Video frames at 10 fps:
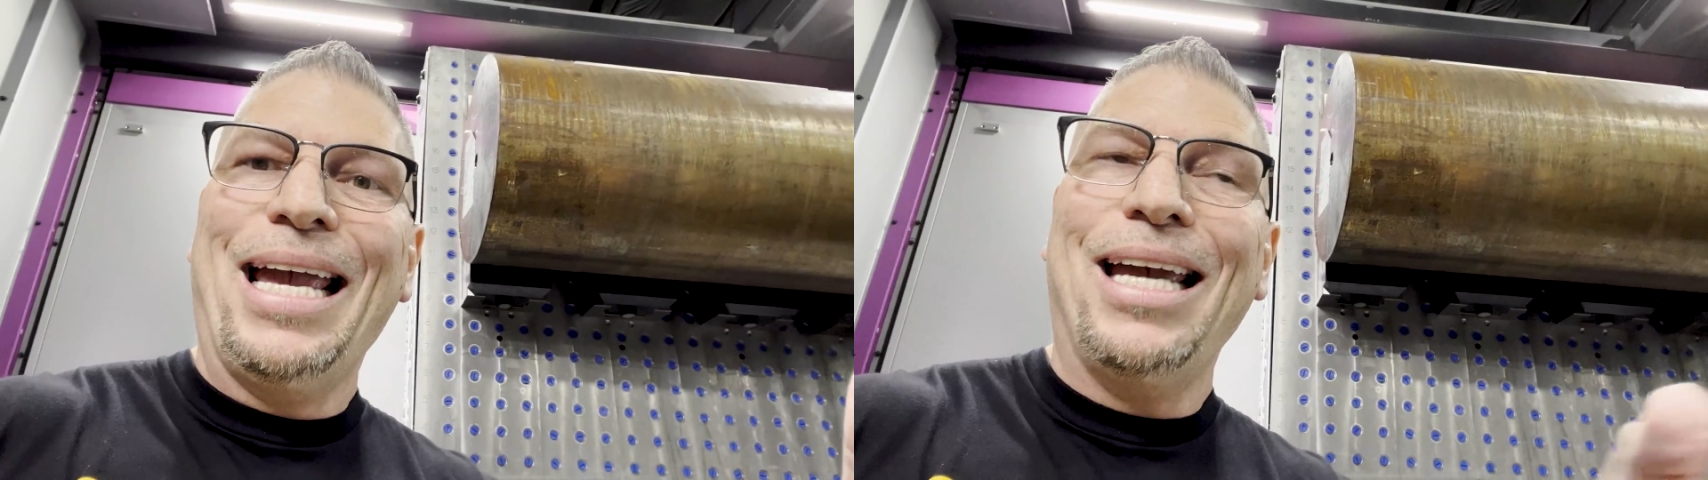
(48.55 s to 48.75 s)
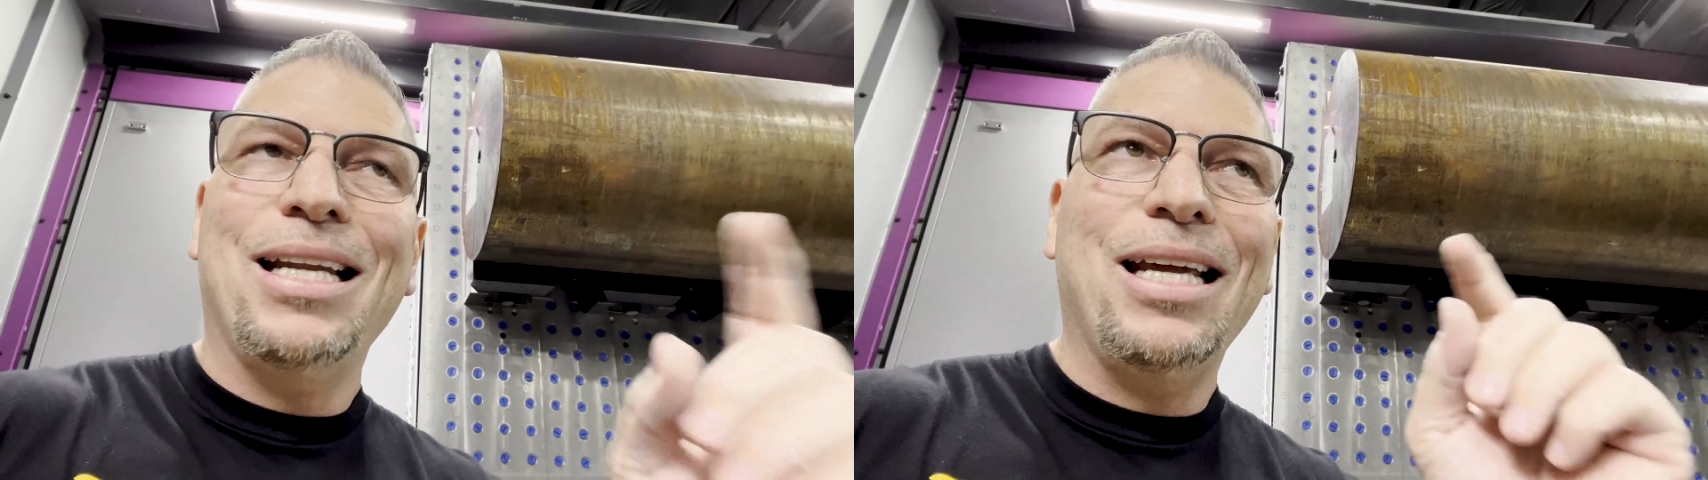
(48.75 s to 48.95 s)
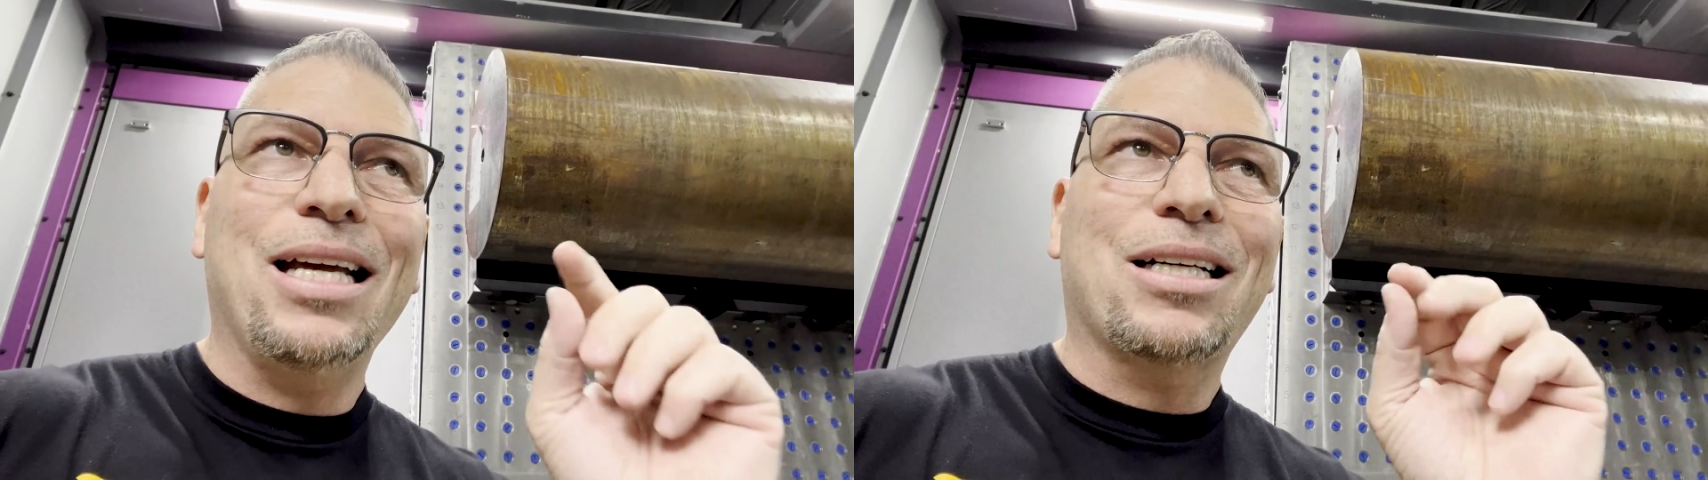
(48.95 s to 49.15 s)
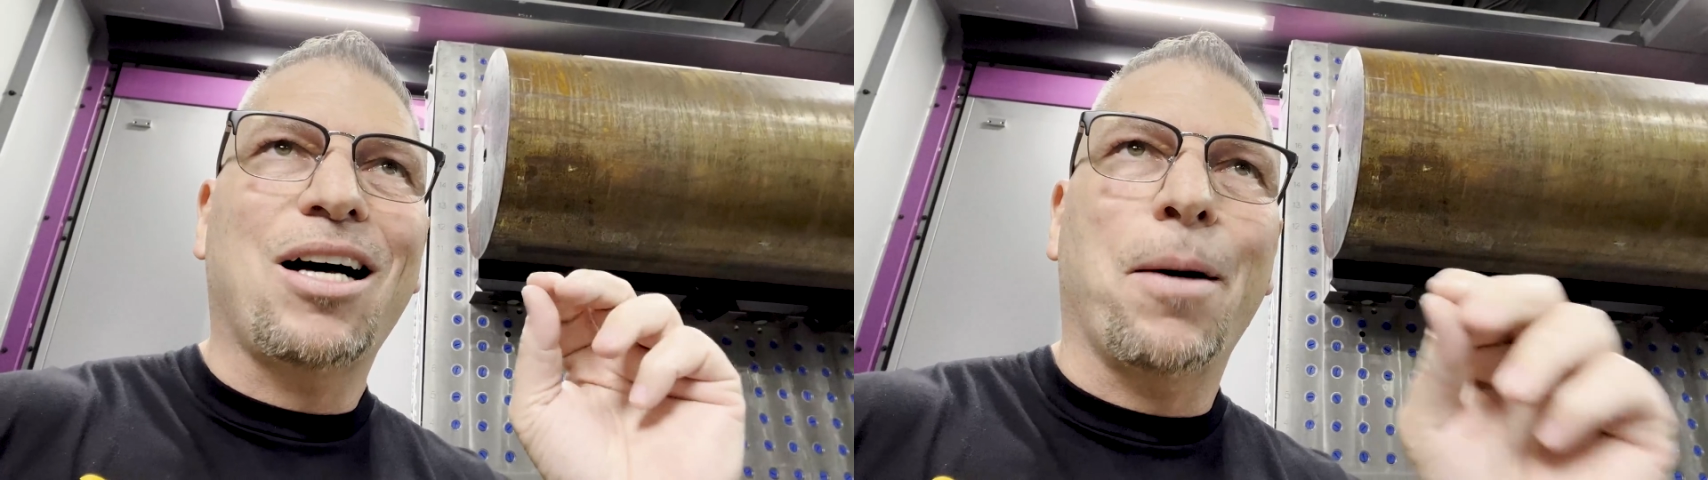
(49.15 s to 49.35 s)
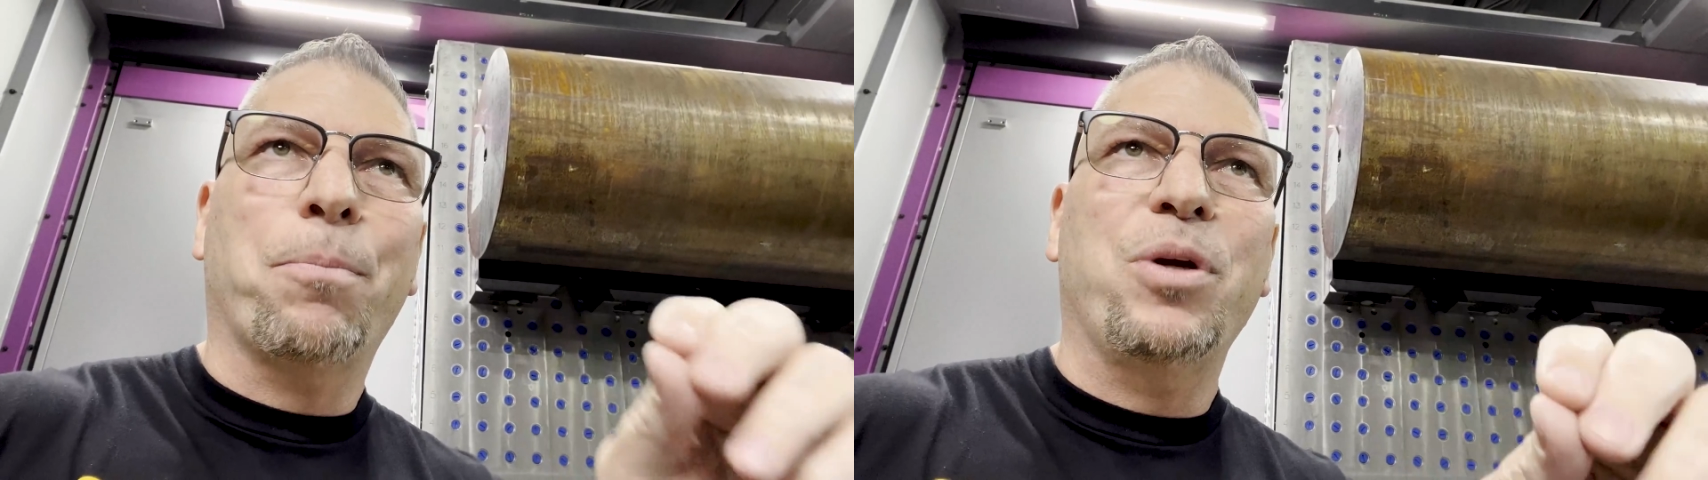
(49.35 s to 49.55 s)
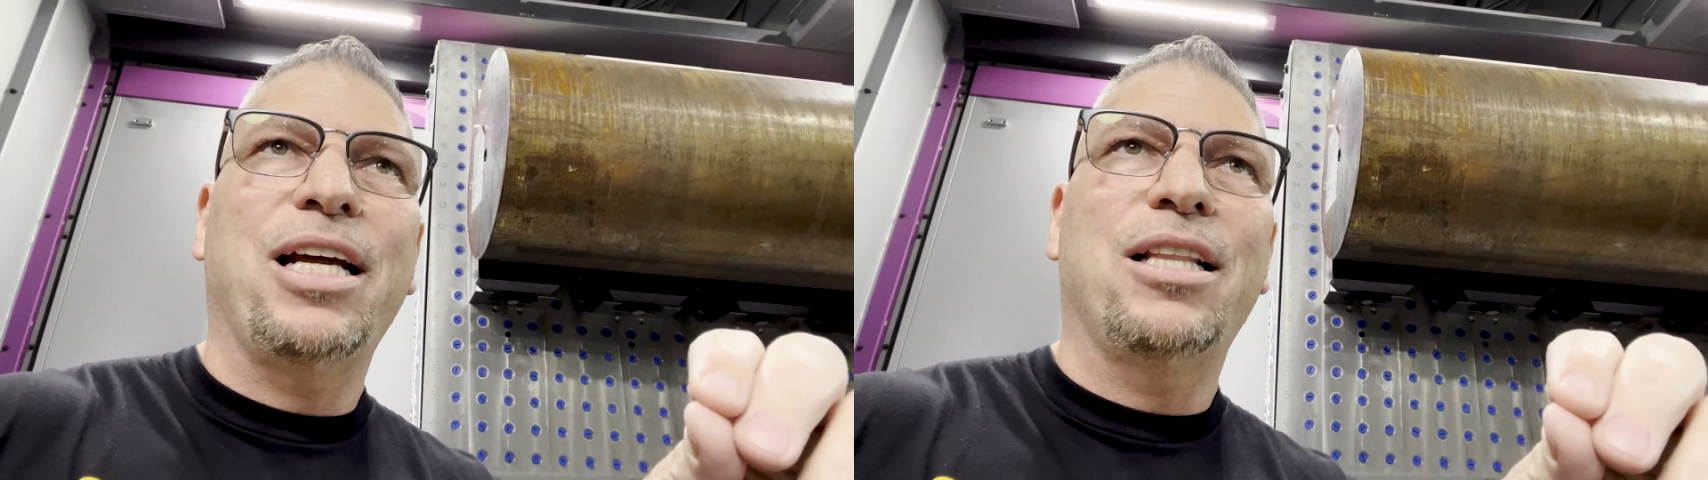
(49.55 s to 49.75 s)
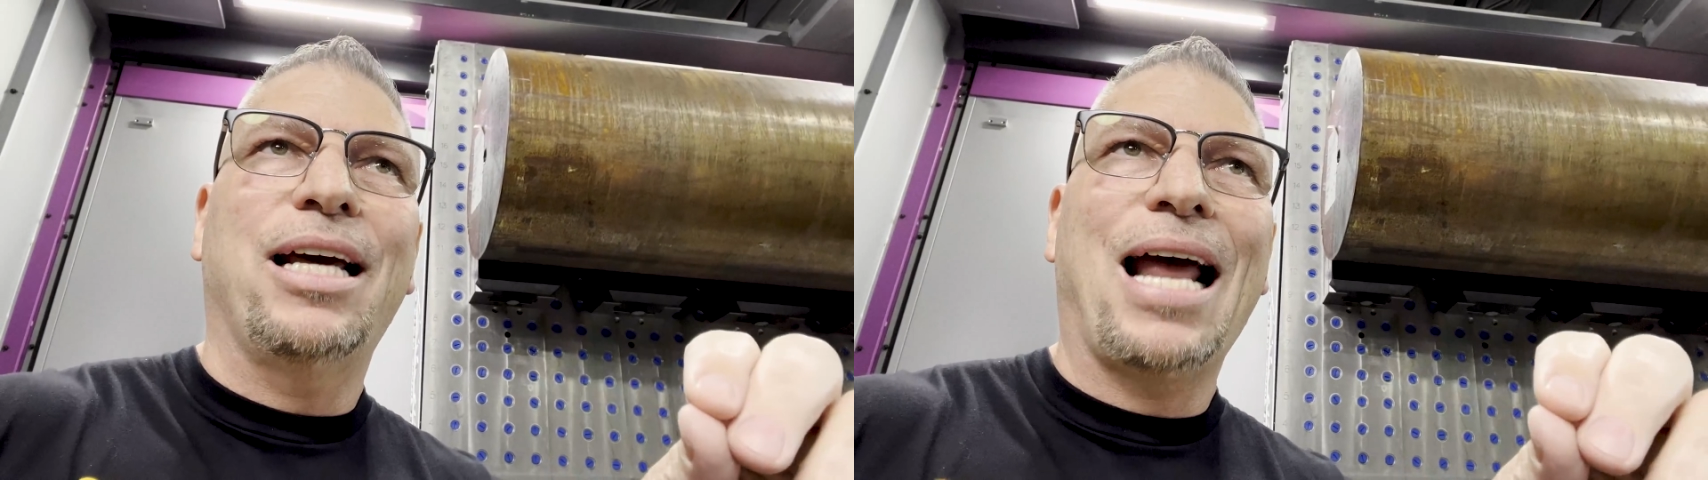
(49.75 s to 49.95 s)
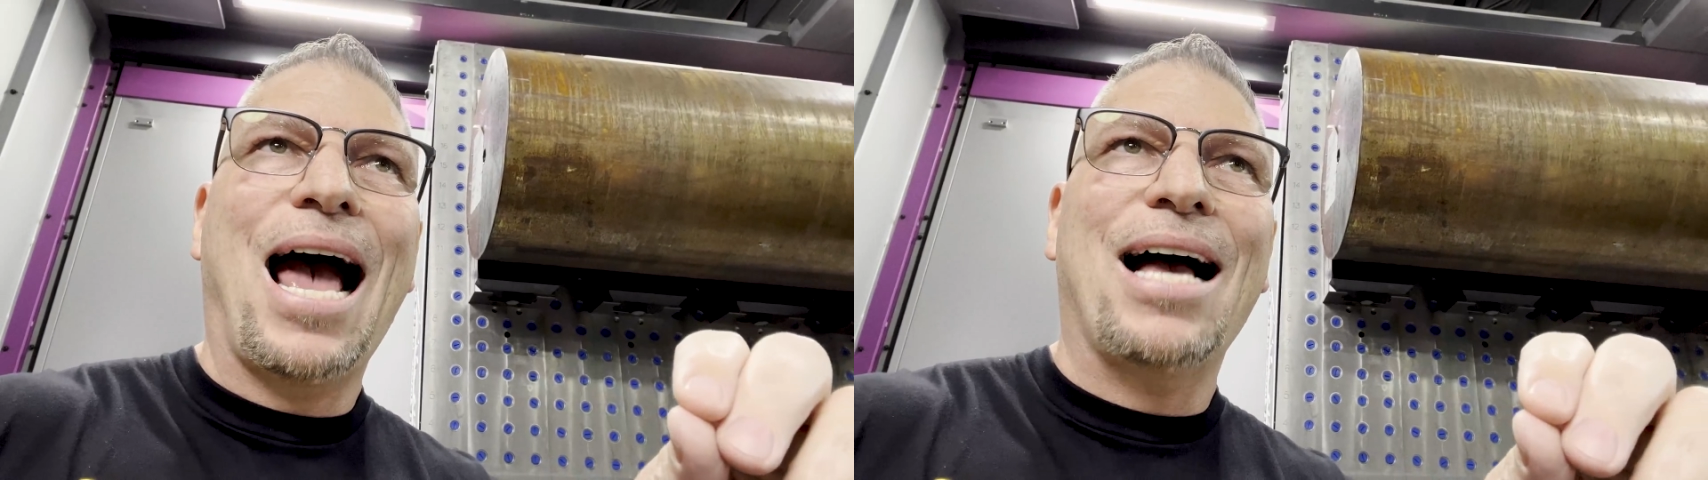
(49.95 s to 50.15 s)
any company
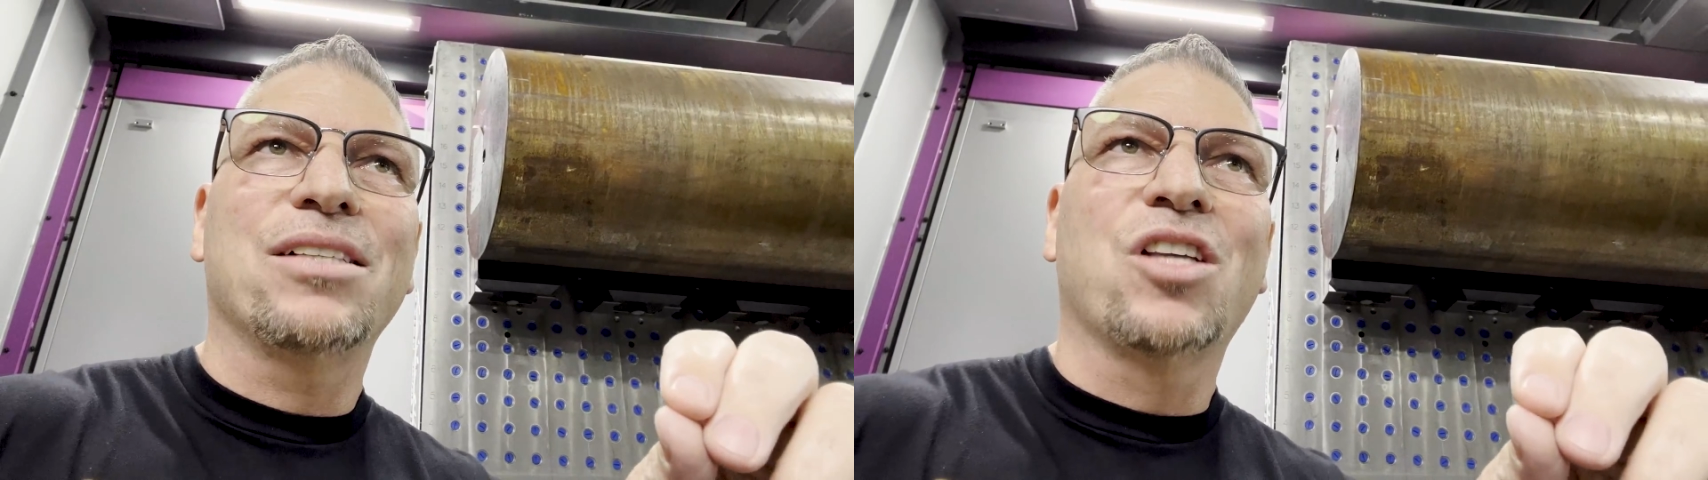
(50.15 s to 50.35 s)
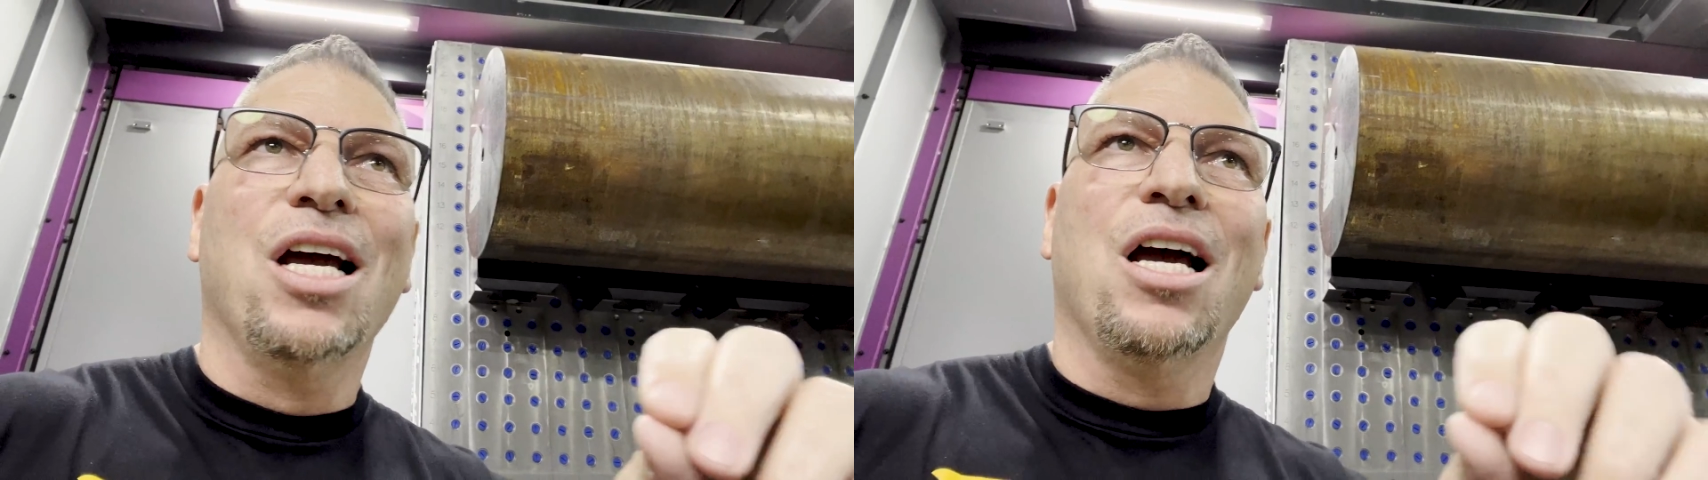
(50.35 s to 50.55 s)
that has